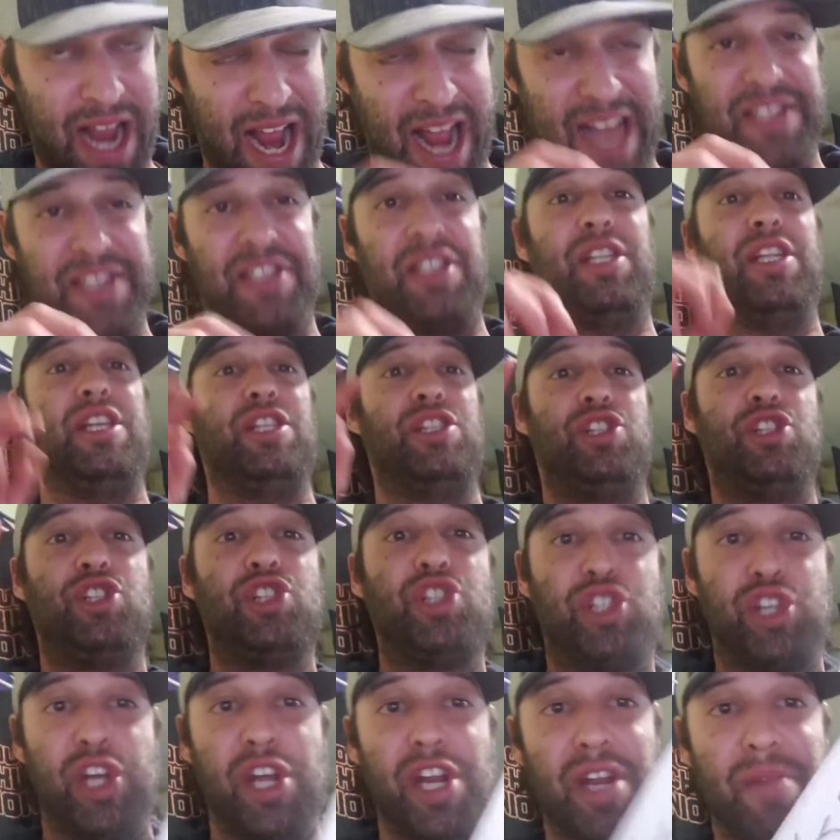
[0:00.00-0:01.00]
has a
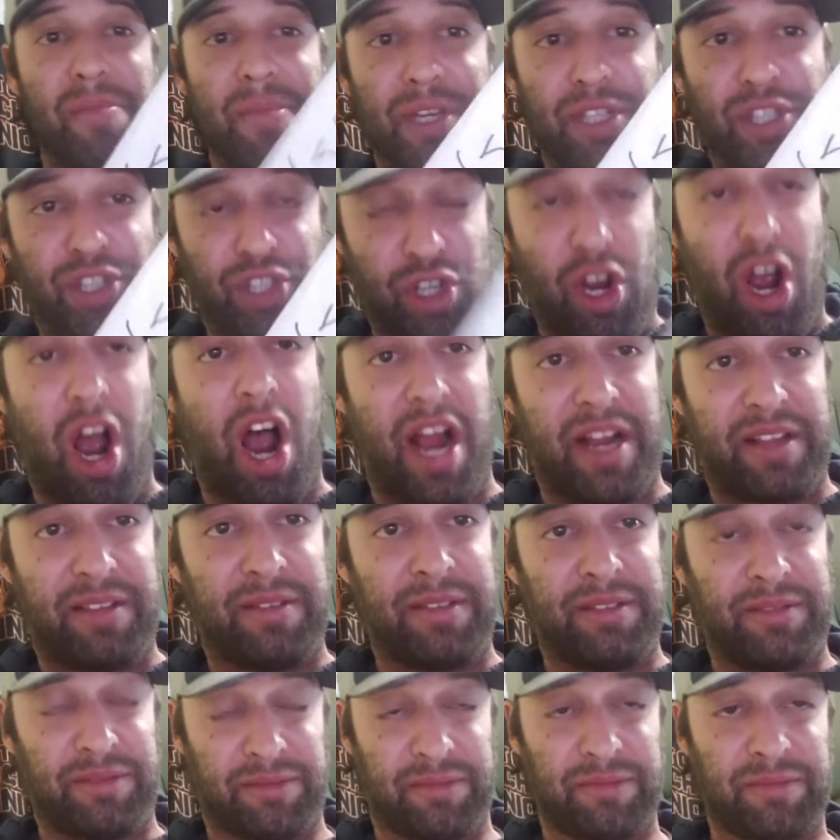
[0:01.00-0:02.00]
legitimate shot
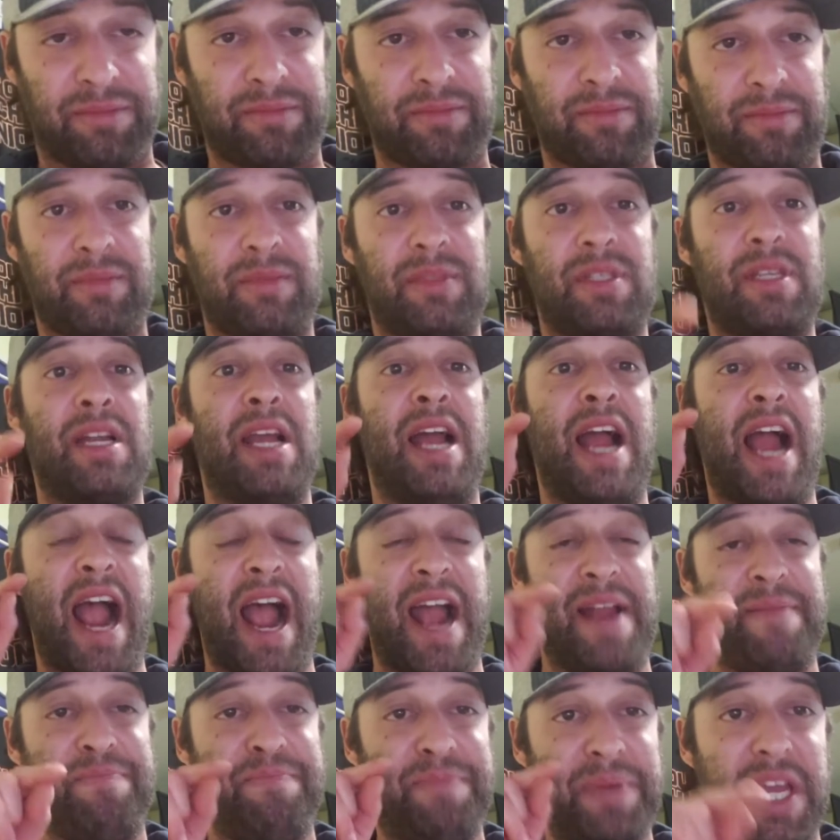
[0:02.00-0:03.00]

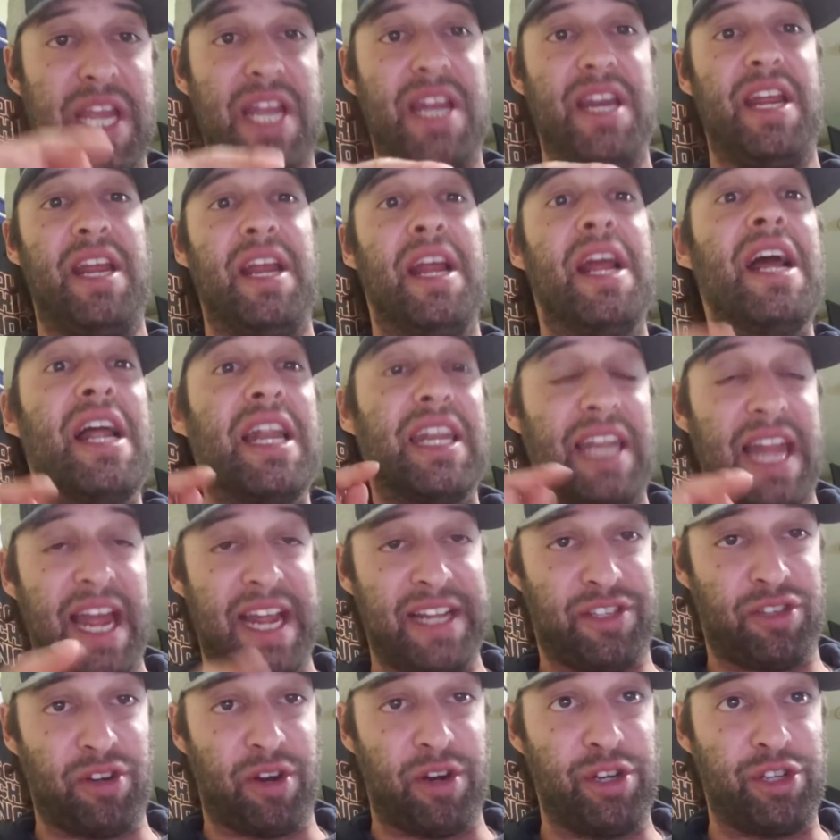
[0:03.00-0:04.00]
at beating
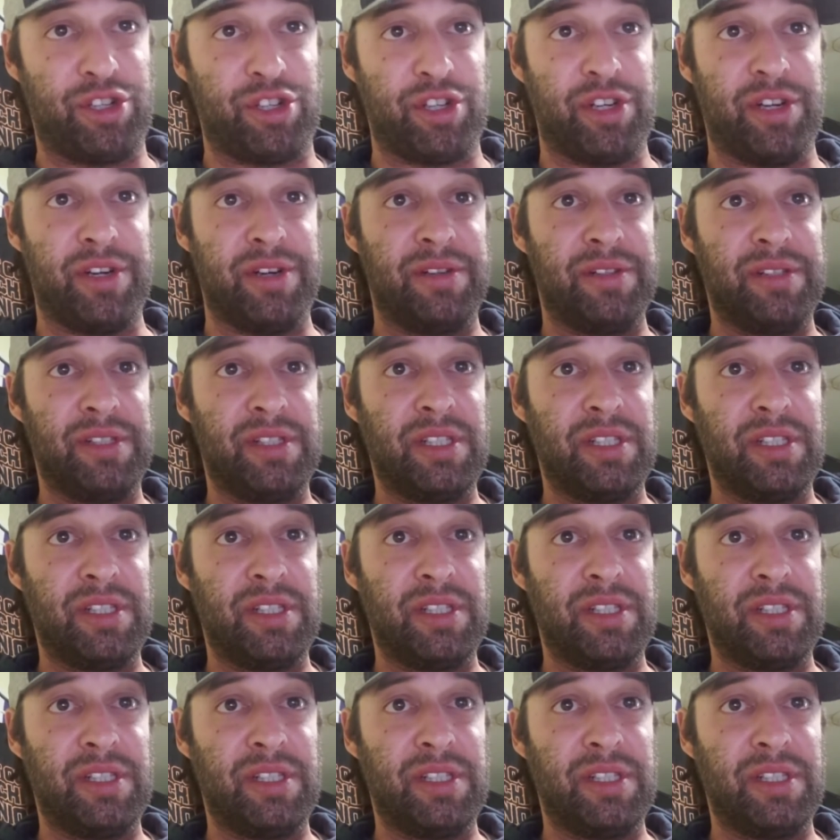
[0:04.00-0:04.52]
Lance Archer.